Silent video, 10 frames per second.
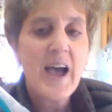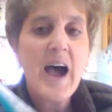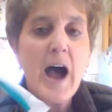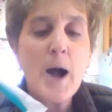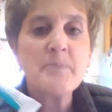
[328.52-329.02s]

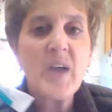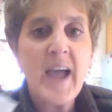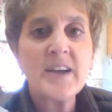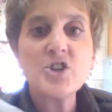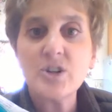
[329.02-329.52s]

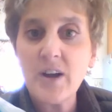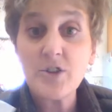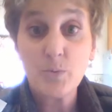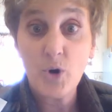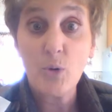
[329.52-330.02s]
and your
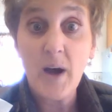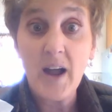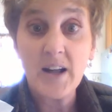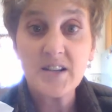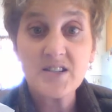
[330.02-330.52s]
other
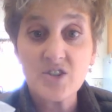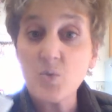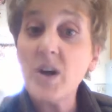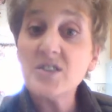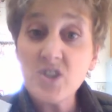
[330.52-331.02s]
probiotics as well,